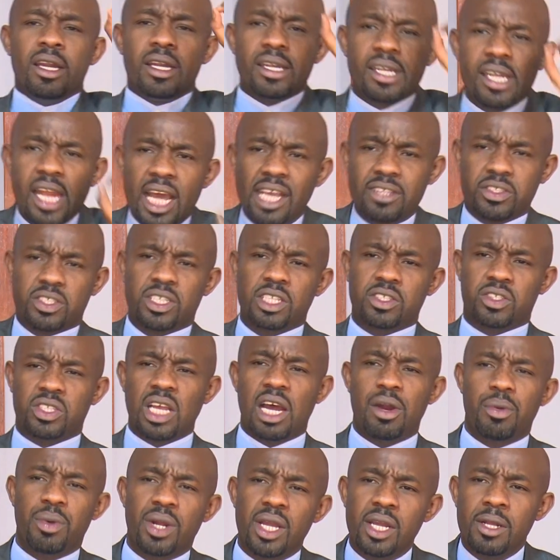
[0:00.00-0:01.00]

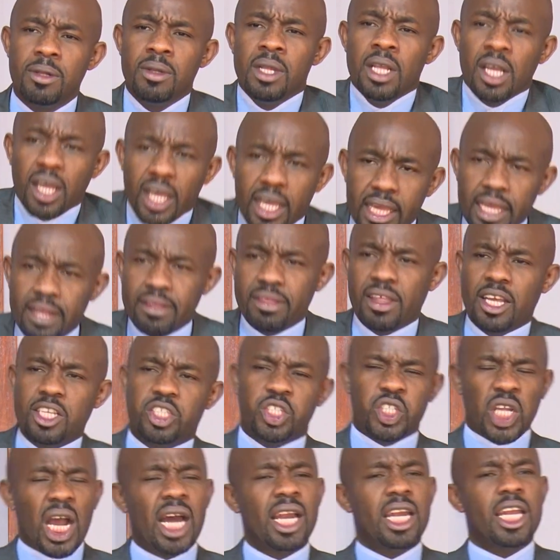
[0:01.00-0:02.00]
necessary in the
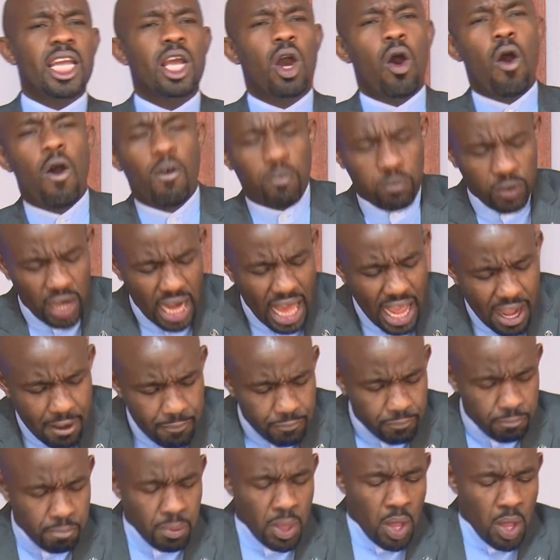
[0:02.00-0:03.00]
journey of life?